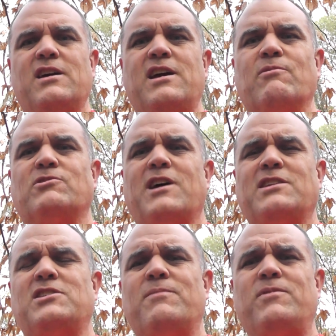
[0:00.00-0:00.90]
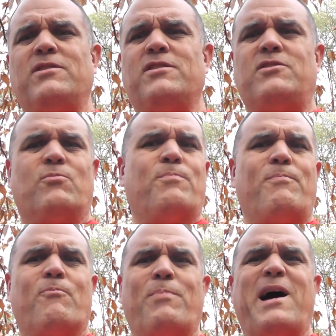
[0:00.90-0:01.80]
It was not something that the
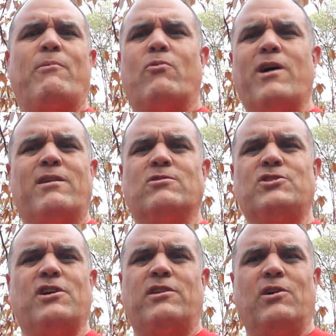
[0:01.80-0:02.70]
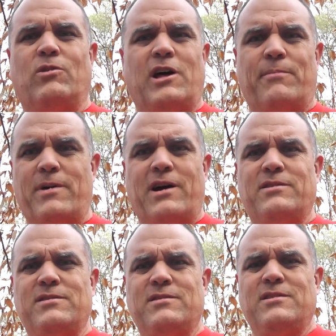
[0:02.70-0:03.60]
Bible writers thought a whole lot about.
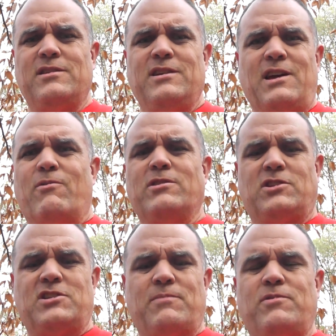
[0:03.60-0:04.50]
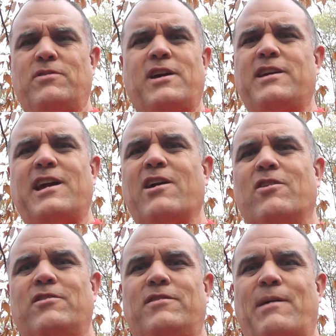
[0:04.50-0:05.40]
It wasn't something they
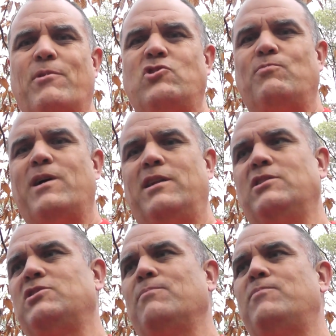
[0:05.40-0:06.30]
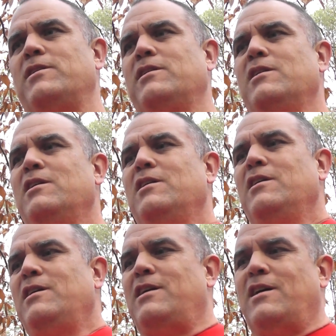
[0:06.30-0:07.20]
cared that much about. It's something
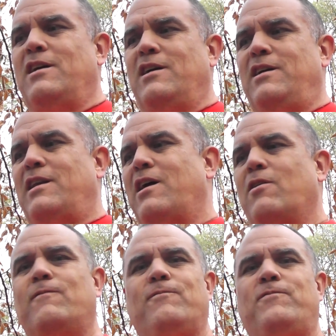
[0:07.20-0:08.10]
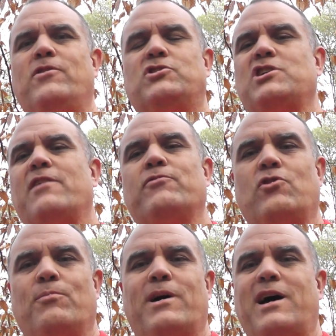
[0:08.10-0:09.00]
in our
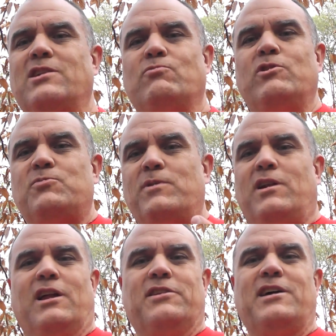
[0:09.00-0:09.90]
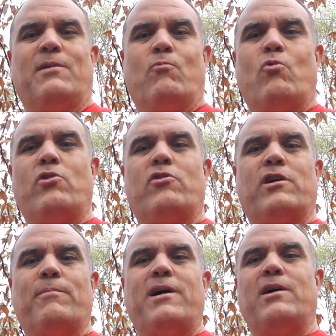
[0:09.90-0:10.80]
philosophical minds we spend a lot of time wondering
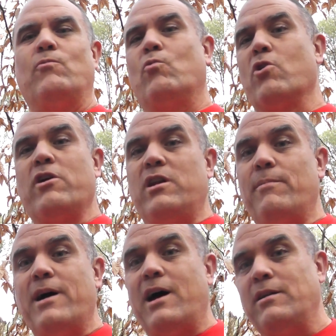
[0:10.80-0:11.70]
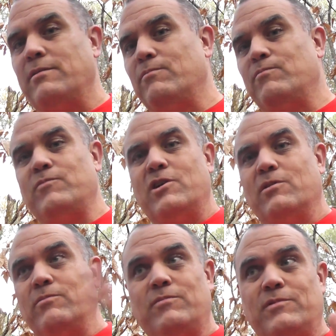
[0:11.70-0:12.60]
about and worrying about, and